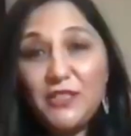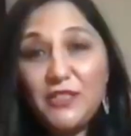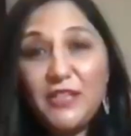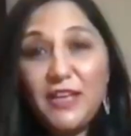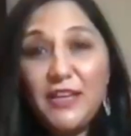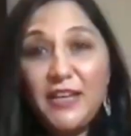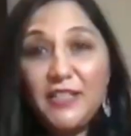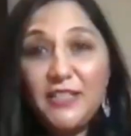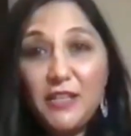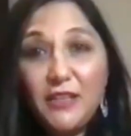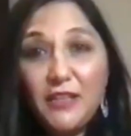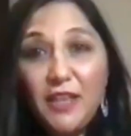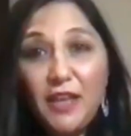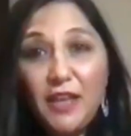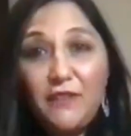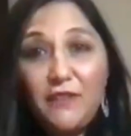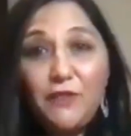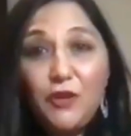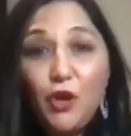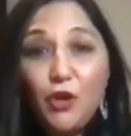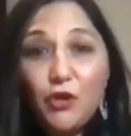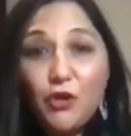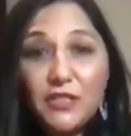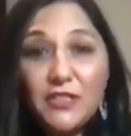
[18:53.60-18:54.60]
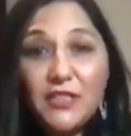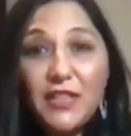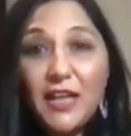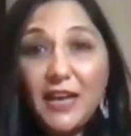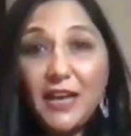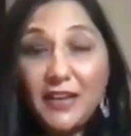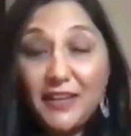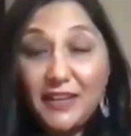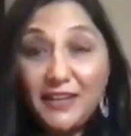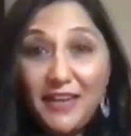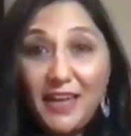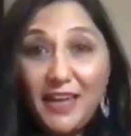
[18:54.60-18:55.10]
they've lost
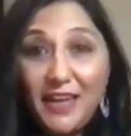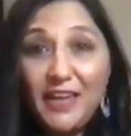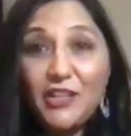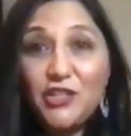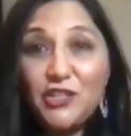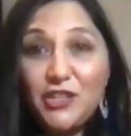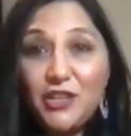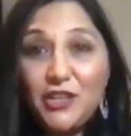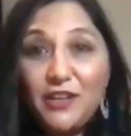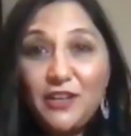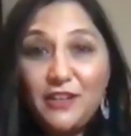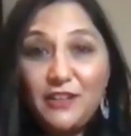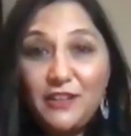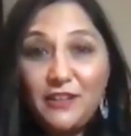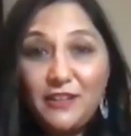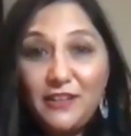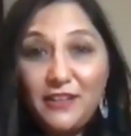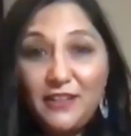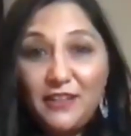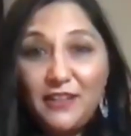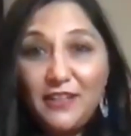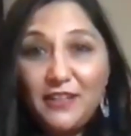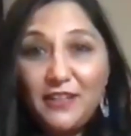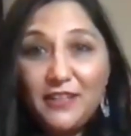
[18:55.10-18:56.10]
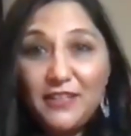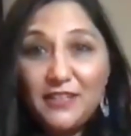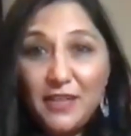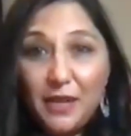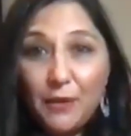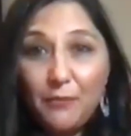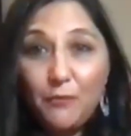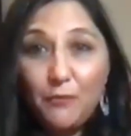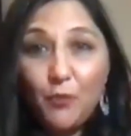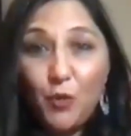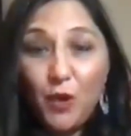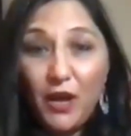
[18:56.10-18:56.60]
that connection
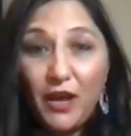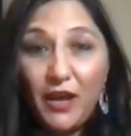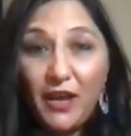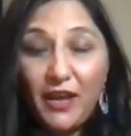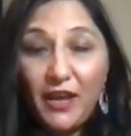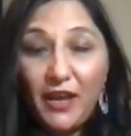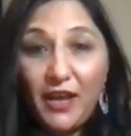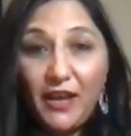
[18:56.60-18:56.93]
somewhere.